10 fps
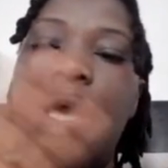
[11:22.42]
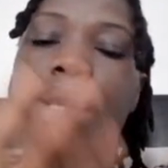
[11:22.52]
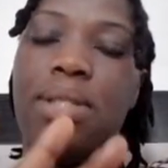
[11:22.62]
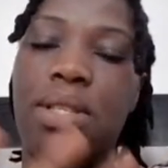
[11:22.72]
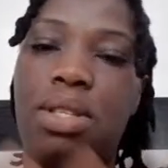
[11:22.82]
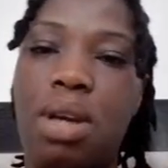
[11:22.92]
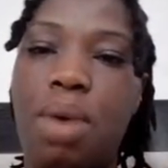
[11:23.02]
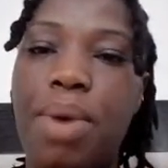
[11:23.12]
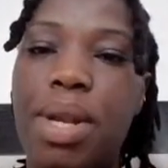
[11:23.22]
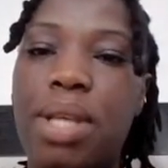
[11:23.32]

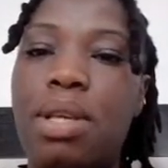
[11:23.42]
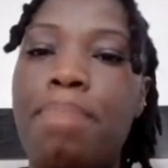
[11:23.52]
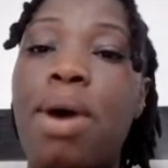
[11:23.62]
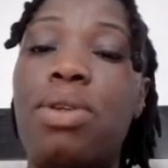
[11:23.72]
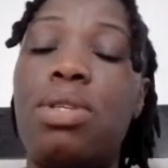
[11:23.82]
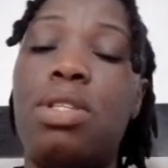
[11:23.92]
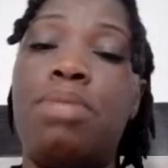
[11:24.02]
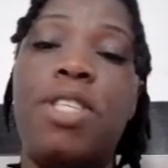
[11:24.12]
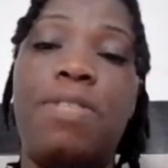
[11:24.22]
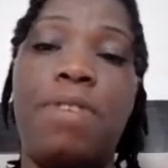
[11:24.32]
etc. When they say mouth,
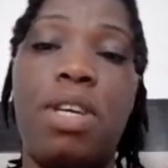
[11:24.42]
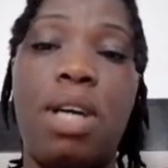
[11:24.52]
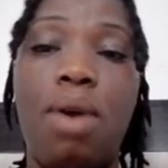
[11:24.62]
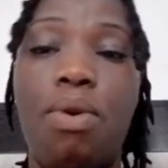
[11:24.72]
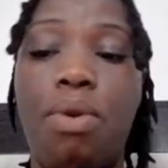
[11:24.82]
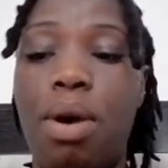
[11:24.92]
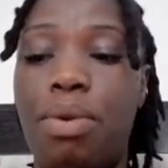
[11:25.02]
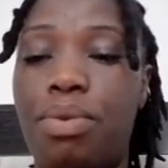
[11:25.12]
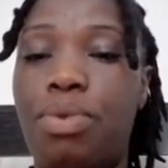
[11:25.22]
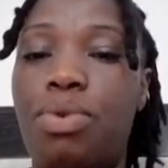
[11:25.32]
it means fecal
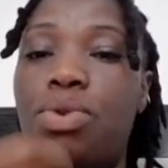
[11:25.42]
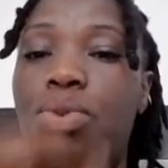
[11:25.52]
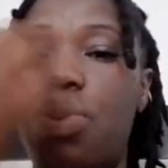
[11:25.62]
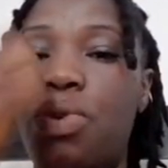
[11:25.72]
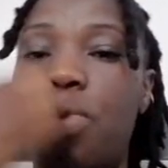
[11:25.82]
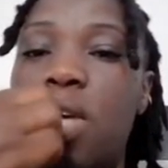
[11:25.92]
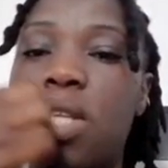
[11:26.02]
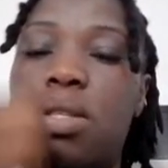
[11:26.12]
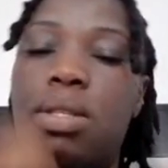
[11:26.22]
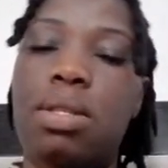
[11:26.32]
oral. You
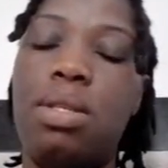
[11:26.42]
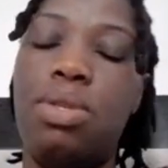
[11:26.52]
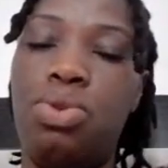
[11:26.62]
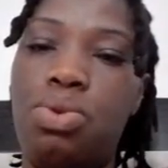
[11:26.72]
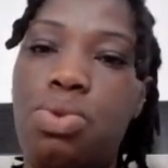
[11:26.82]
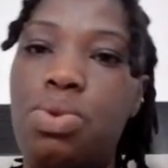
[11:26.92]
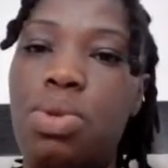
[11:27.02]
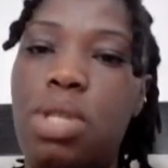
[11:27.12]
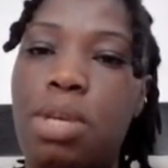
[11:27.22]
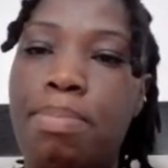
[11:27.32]
eat
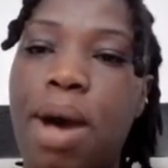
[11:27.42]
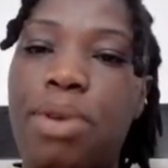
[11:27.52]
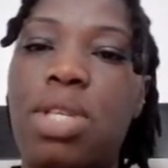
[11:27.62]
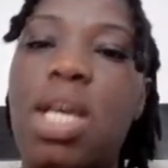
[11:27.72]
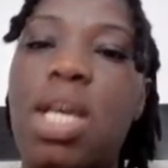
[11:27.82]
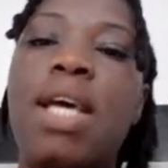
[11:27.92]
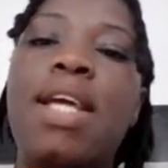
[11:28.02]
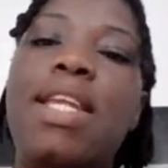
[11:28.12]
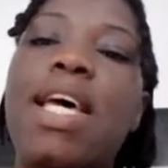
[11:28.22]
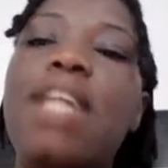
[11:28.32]
through the mouth.
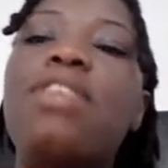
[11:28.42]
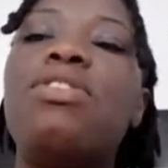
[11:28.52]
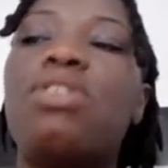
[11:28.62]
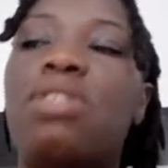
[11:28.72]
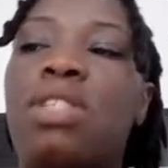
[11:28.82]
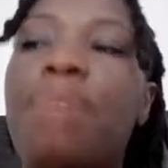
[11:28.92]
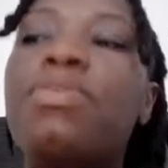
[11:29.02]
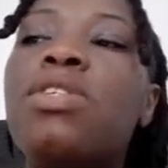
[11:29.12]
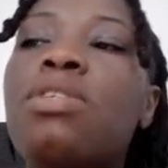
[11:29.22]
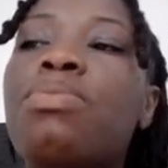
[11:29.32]
Then the
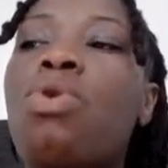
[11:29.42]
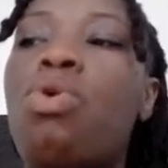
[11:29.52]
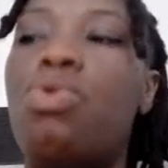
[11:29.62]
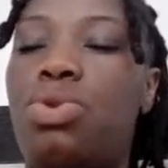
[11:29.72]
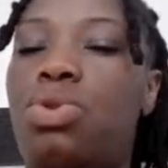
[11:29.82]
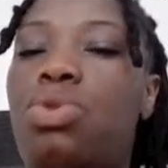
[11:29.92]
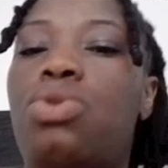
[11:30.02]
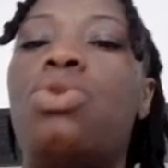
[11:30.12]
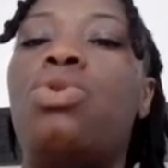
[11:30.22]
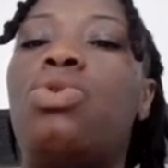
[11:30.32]
susceptible
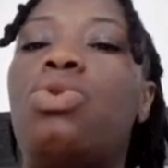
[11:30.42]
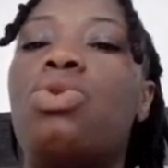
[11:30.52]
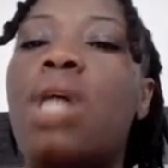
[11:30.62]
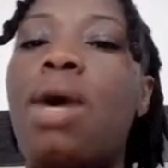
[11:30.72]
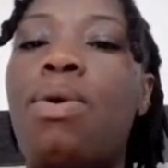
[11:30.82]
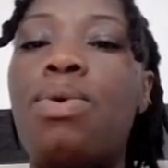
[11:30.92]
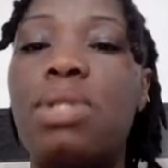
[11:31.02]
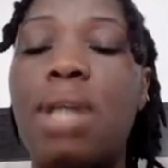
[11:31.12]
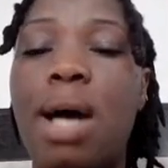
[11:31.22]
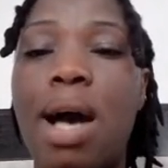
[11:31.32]
hosts, those are
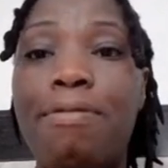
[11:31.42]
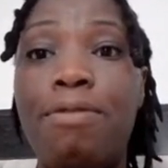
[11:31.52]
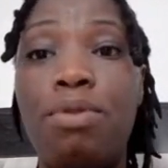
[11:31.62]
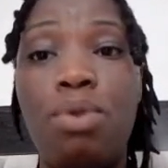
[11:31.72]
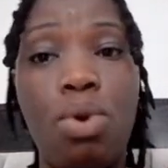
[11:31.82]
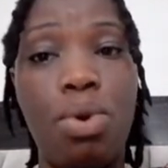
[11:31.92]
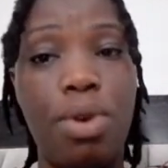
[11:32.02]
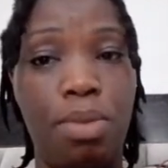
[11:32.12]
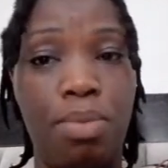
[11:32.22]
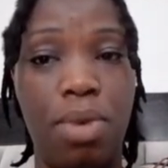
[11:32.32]
hosts that have
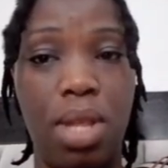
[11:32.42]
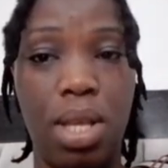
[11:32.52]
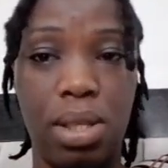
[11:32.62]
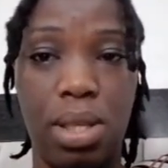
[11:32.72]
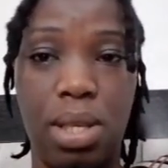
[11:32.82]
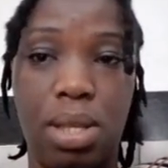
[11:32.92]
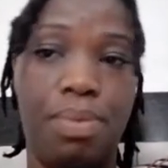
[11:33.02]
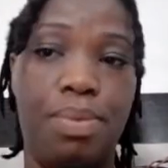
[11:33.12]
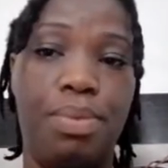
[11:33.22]
low immunity.